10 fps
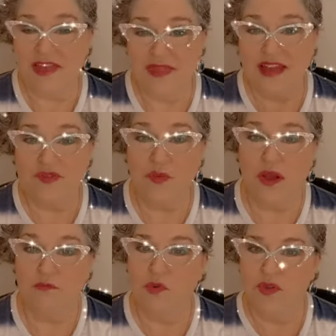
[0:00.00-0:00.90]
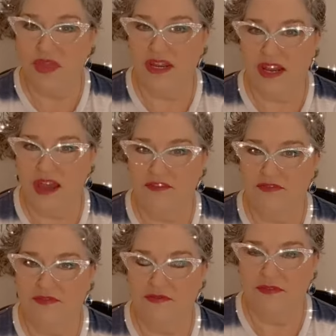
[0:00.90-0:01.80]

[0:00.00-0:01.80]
that's what More Than Enough,